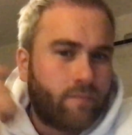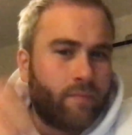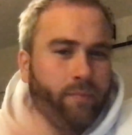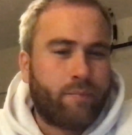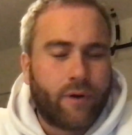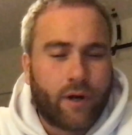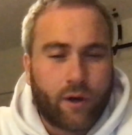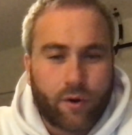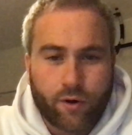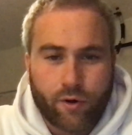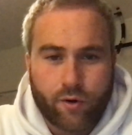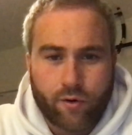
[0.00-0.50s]

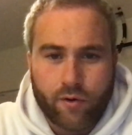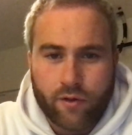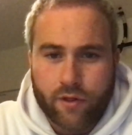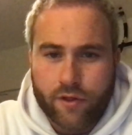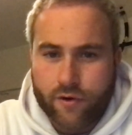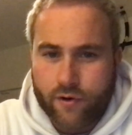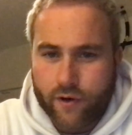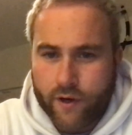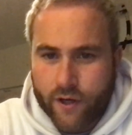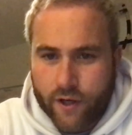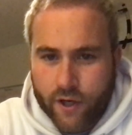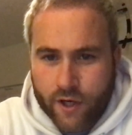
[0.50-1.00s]
brown going
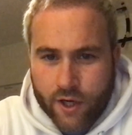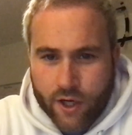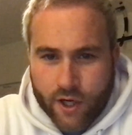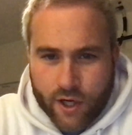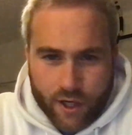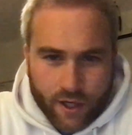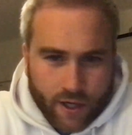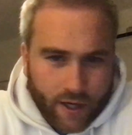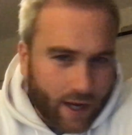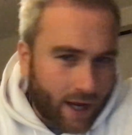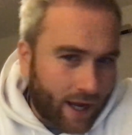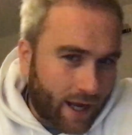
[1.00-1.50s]
through
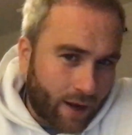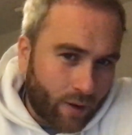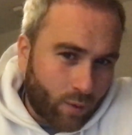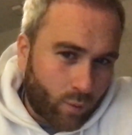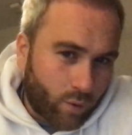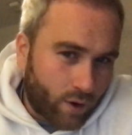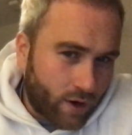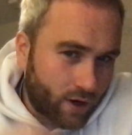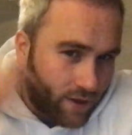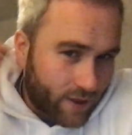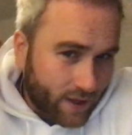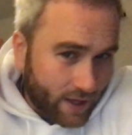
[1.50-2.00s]
it.
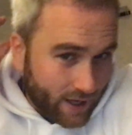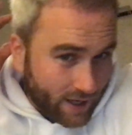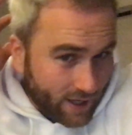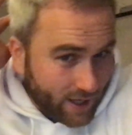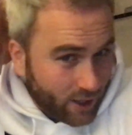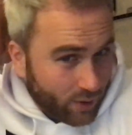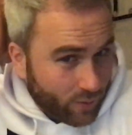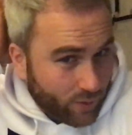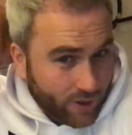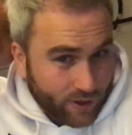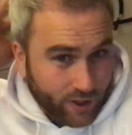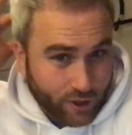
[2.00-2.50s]
Where the
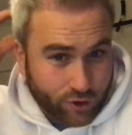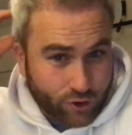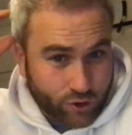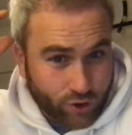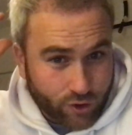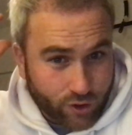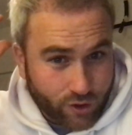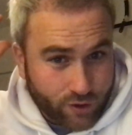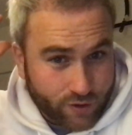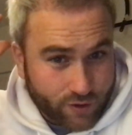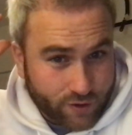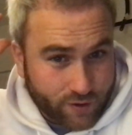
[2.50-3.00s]
area where they
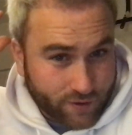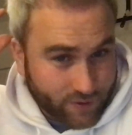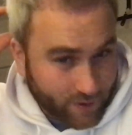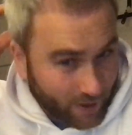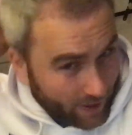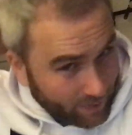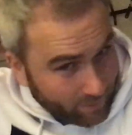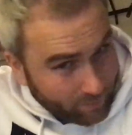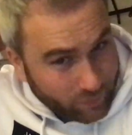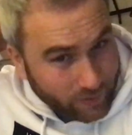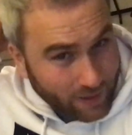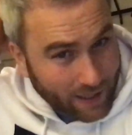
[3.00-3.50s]
took
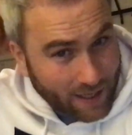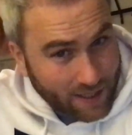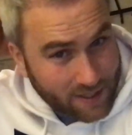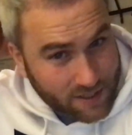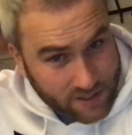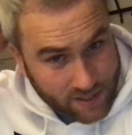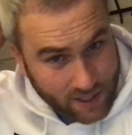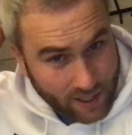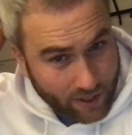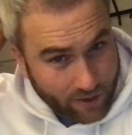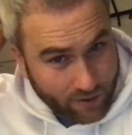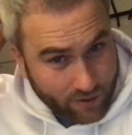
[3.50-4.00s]
the
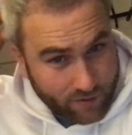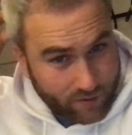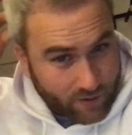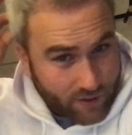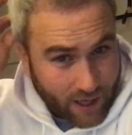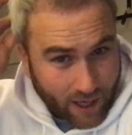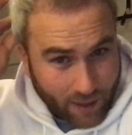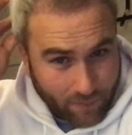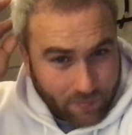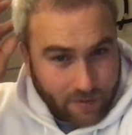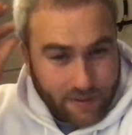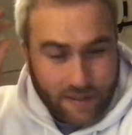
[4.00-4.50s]
implants out,
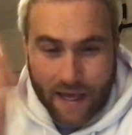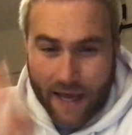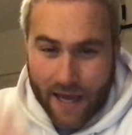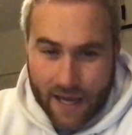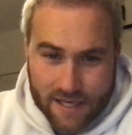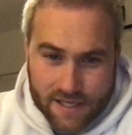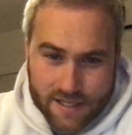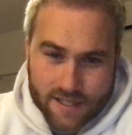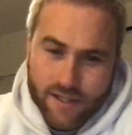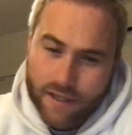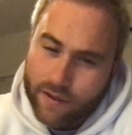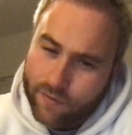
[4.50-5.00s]
I'm
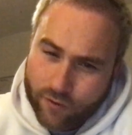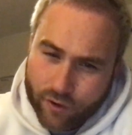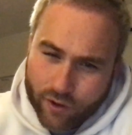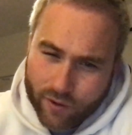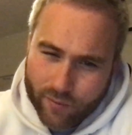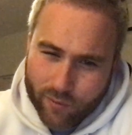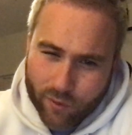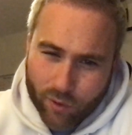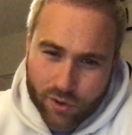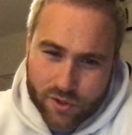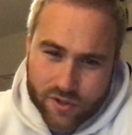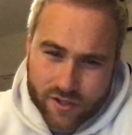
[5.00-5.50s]
guessing they
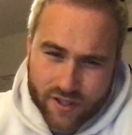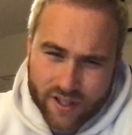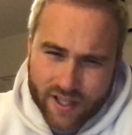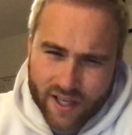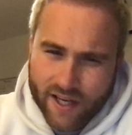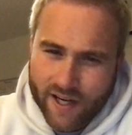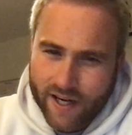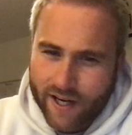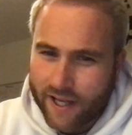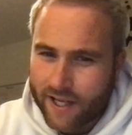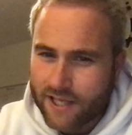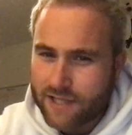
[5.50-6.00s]
took most of the
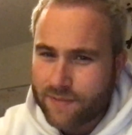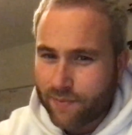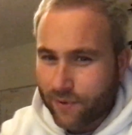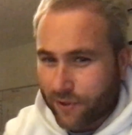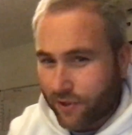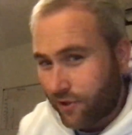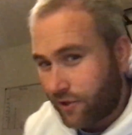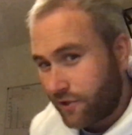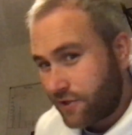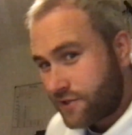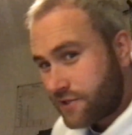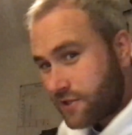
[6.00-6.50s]
greys
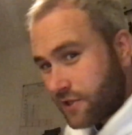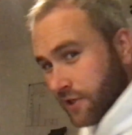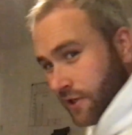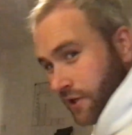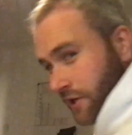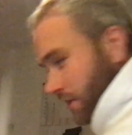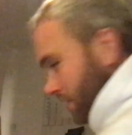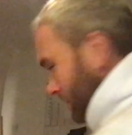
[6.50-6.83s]
because,